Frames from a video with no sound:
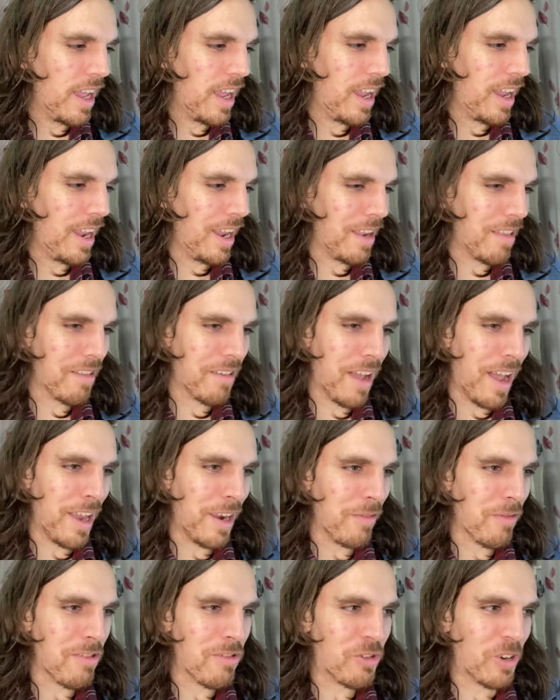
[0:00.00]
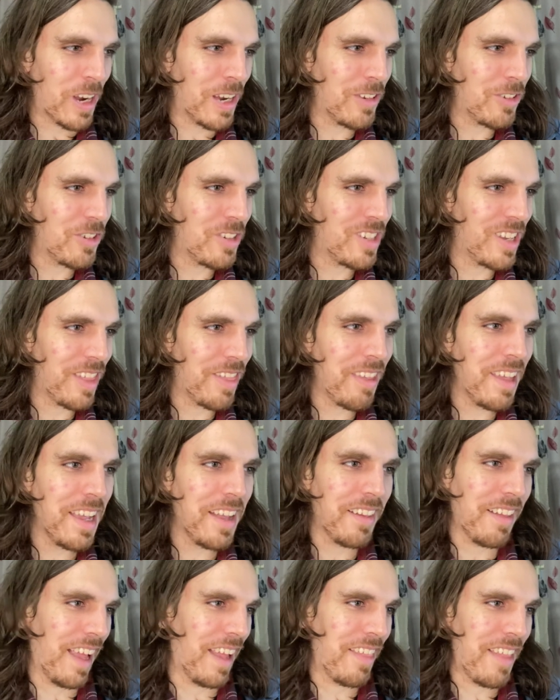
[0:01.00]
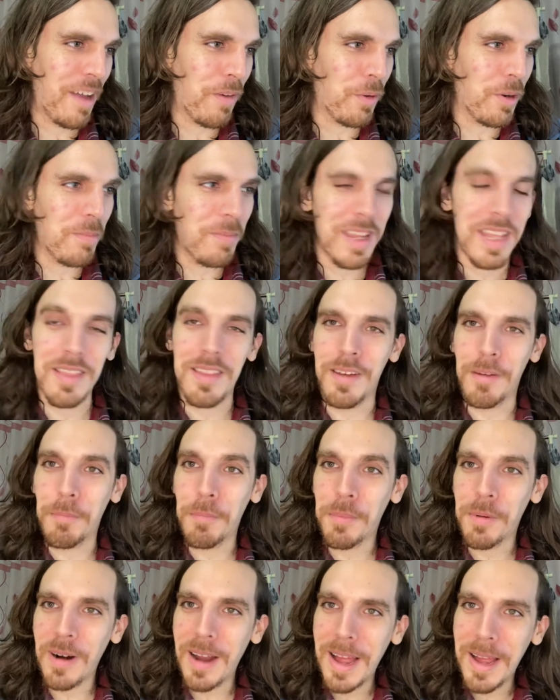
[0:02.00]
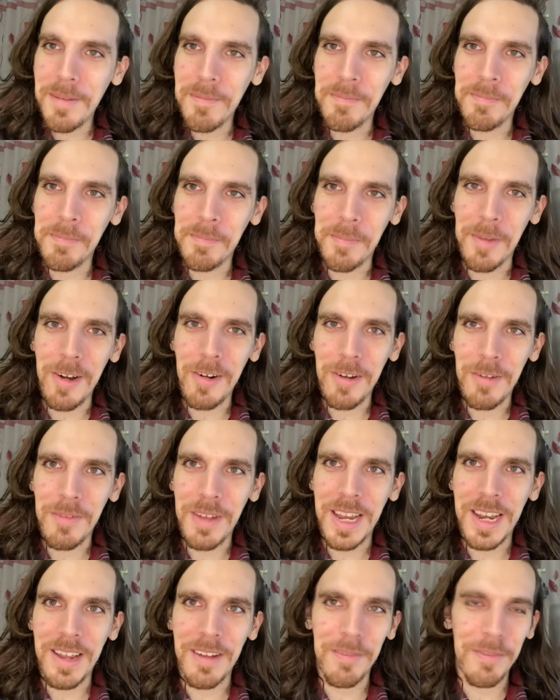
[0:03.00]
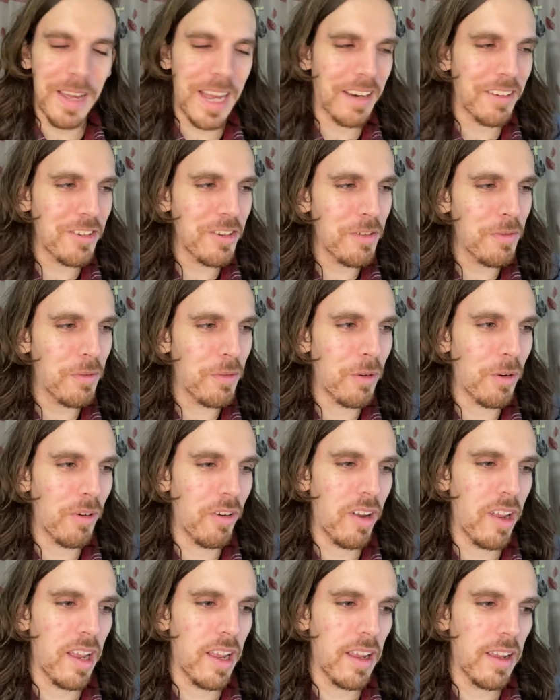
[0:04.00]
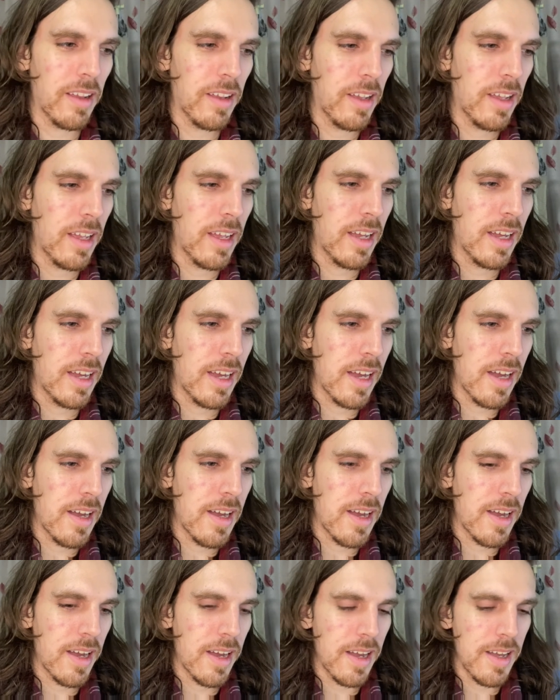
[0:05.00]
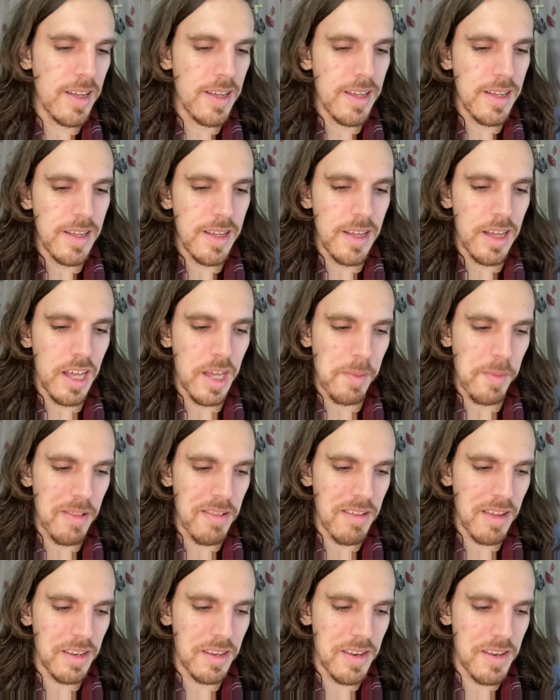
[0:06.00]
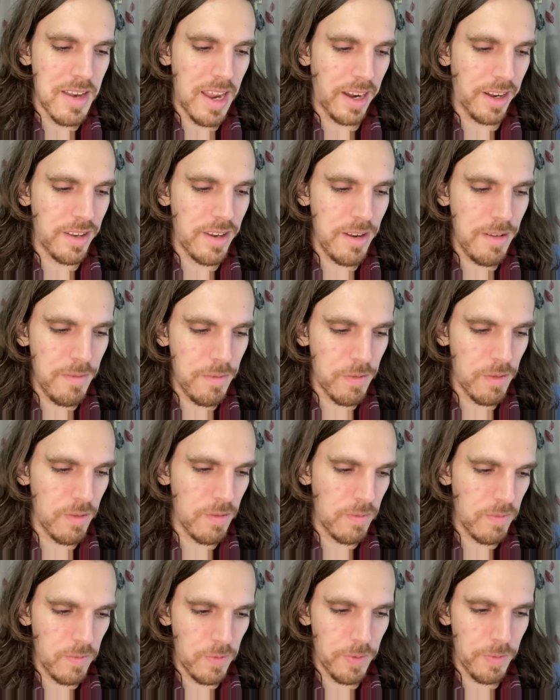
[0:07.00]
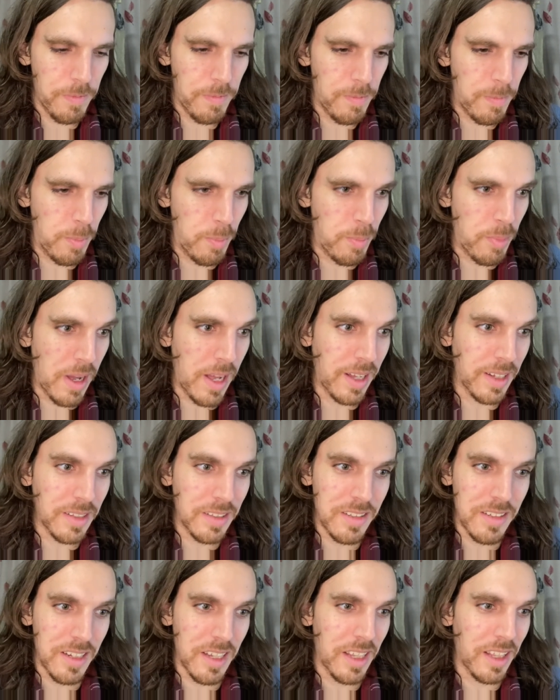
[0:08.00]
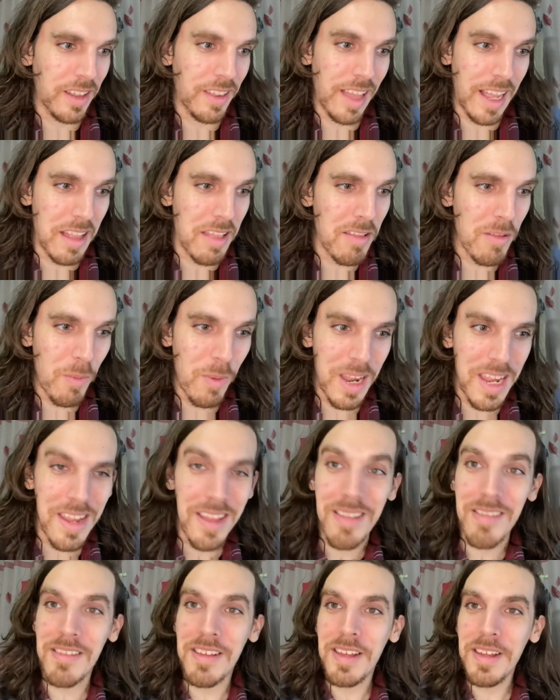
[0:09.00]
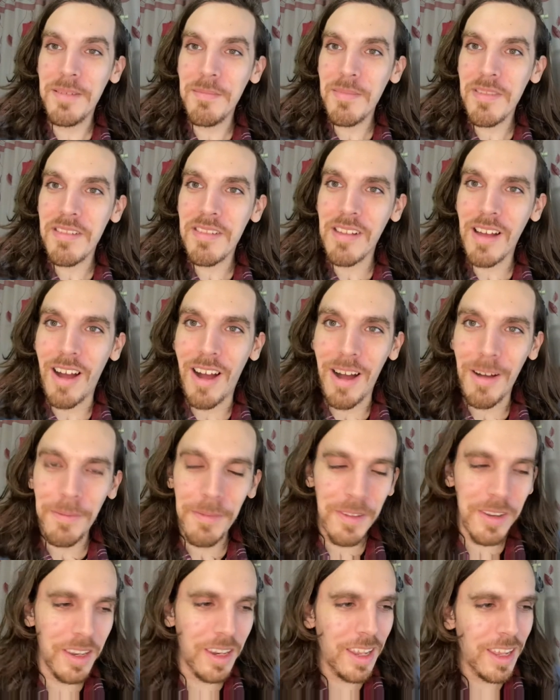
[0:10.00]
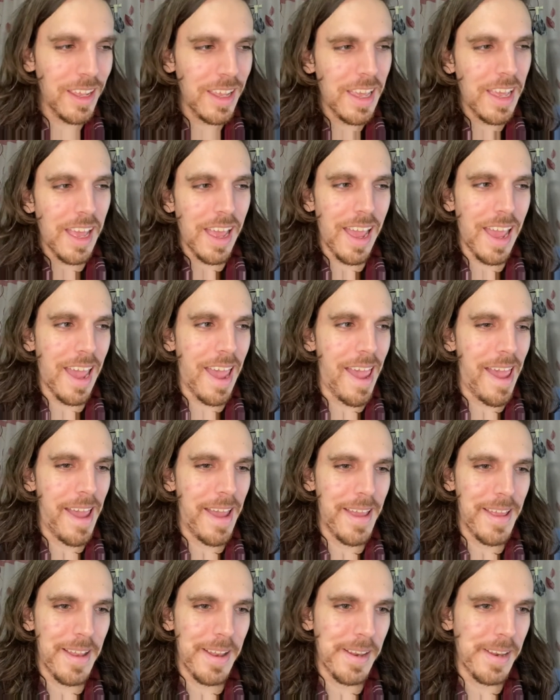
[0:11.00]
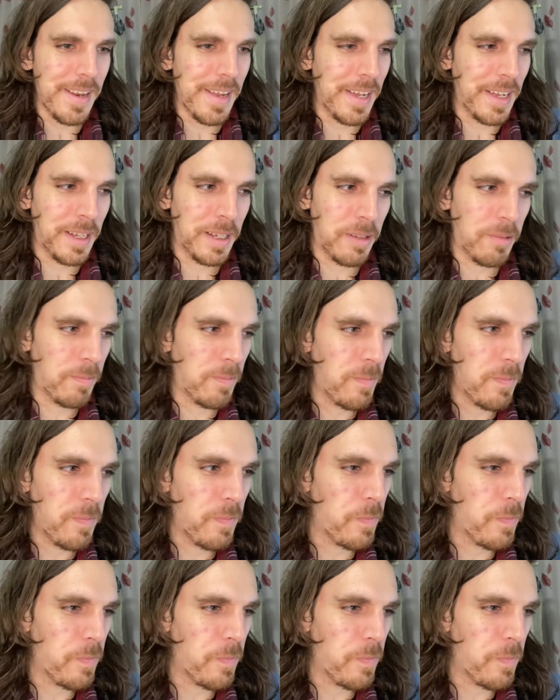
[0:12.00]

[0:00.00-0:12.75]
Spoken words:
it's kind of strange to think like that would be the prime motivating factor for a homicide detective. But that's the way it seems often. And,